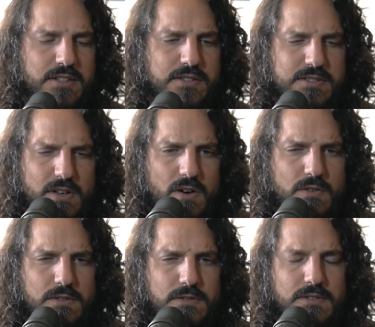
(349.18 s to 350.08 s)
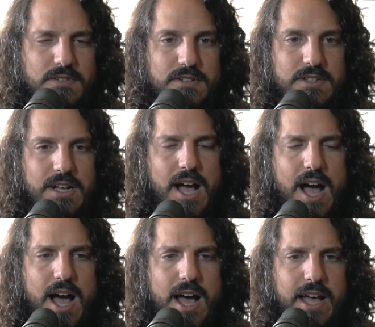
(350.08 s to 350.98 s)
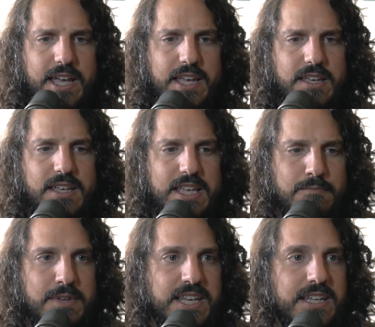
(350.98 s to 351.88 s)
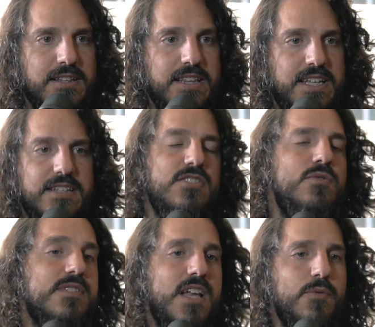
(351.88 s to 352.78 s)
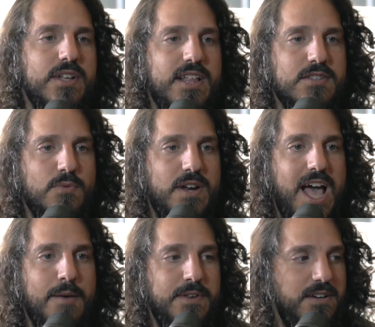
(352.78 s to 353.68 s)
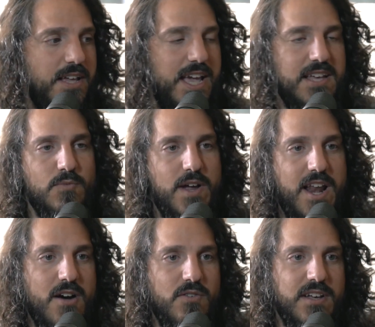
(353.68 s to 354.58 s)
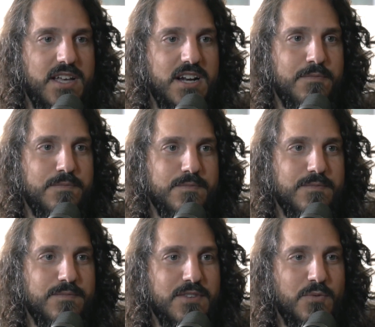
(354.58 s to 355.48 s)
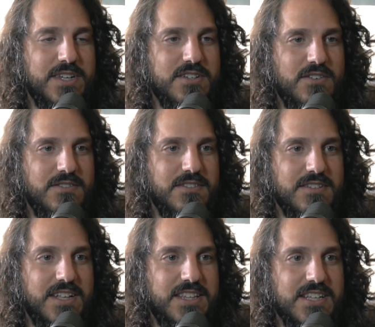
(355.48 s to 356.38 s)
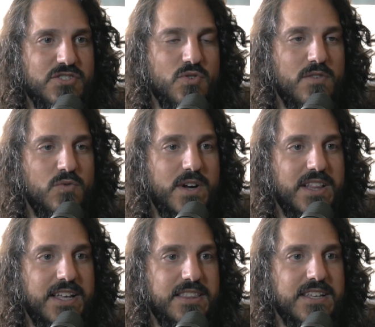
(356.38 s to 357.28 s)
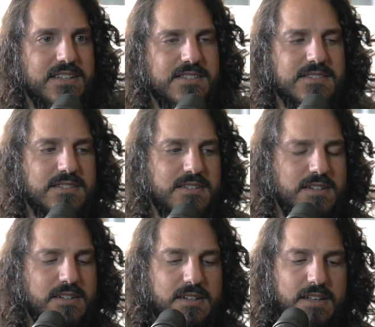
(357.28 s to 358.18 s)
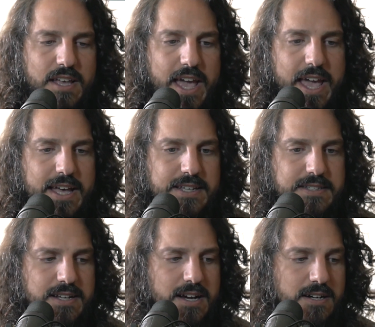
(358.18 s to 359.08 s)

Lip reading: So I immediately, as soon as I realized what happened, hand went out and up the window like this, drove away like this. And